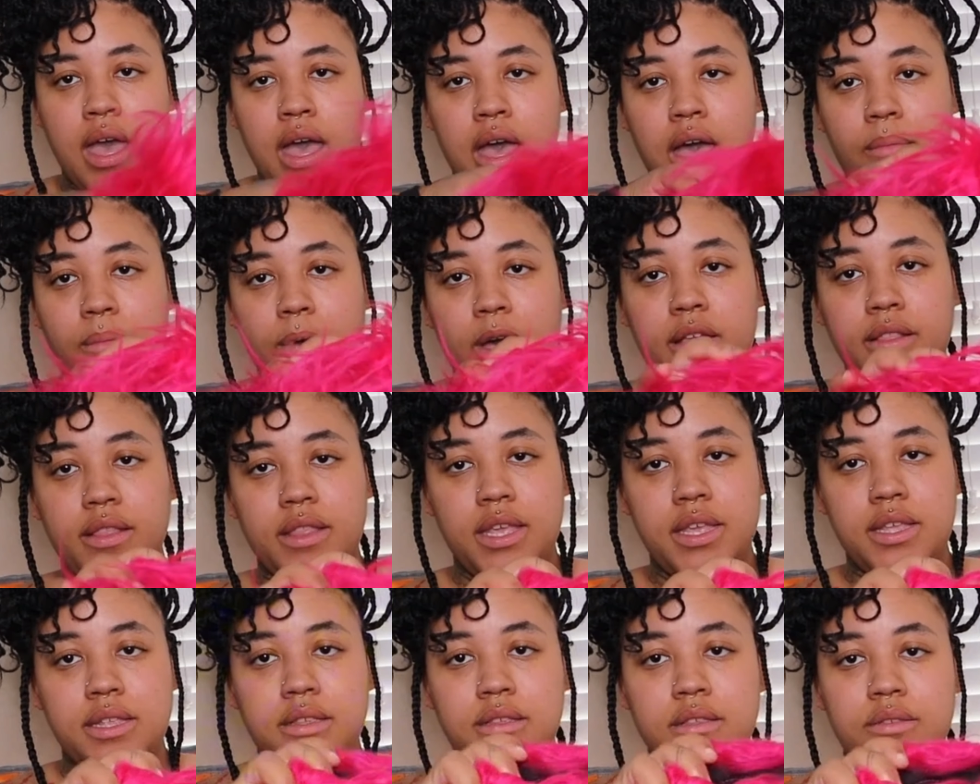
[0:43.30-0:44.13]
I bought
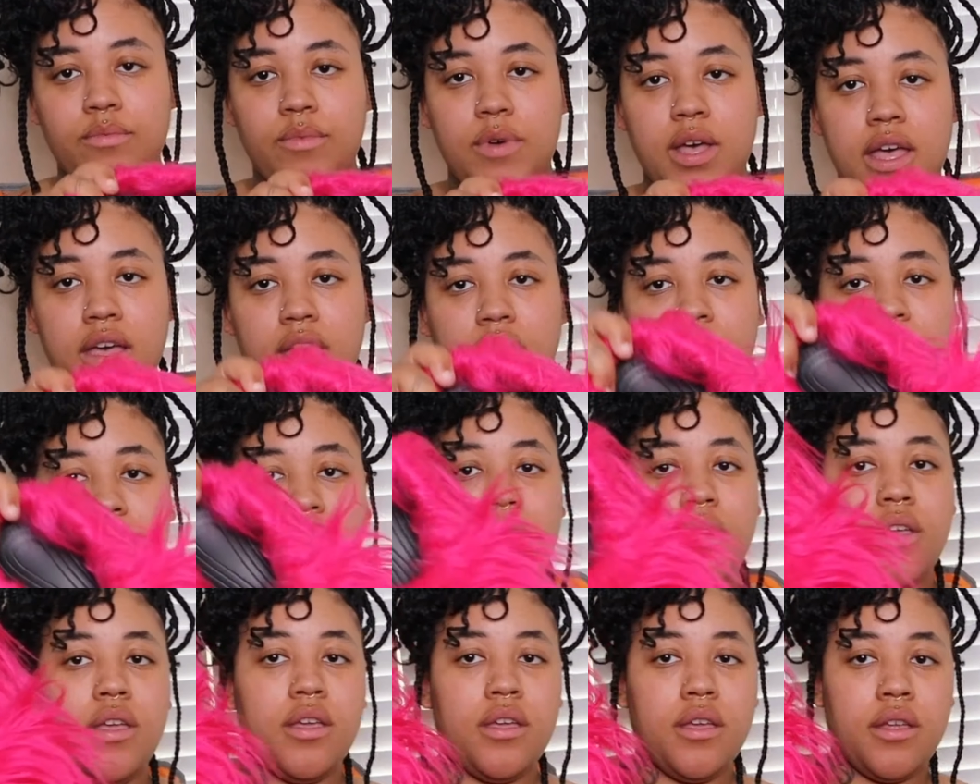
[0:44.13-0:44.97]
these as
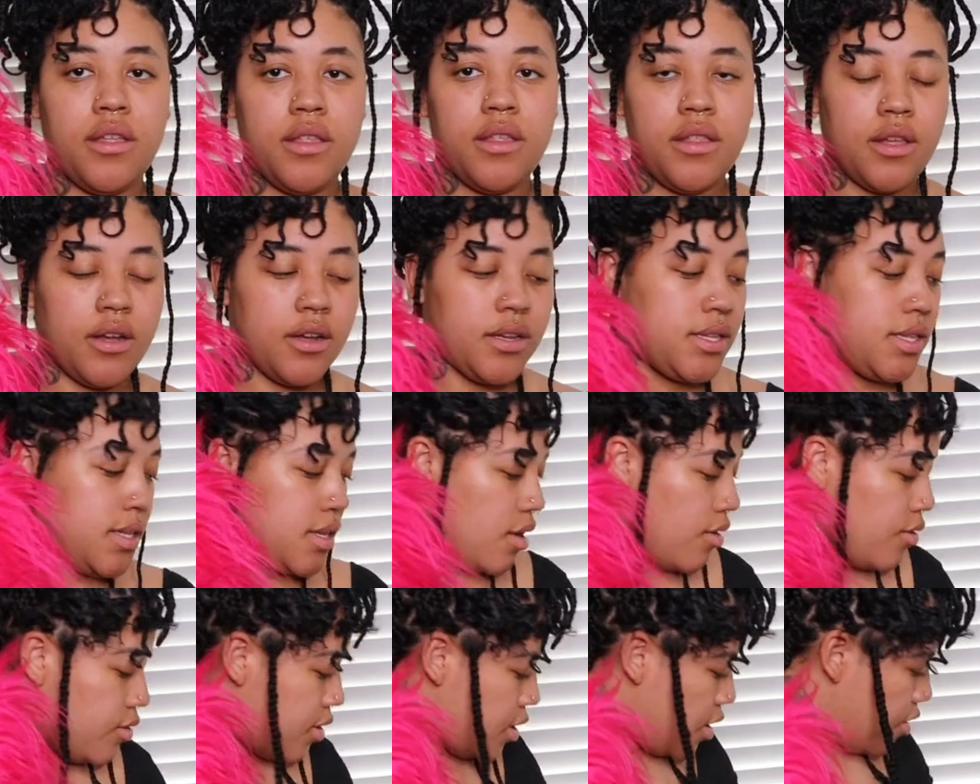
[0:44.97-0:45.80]
well. They're so